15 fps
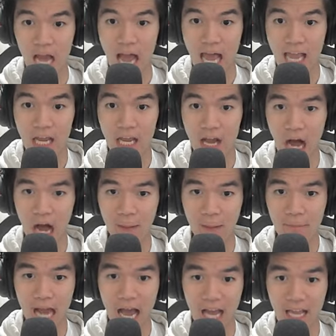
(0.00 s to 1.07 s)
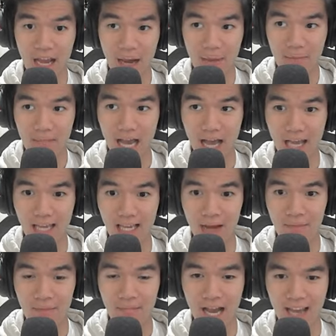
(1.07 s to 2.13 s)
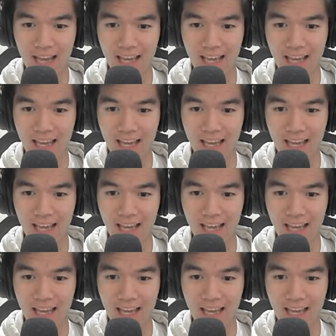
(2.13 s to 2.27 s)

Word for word: Oh, oh fuck! What is that? I'm dying. I'm dying.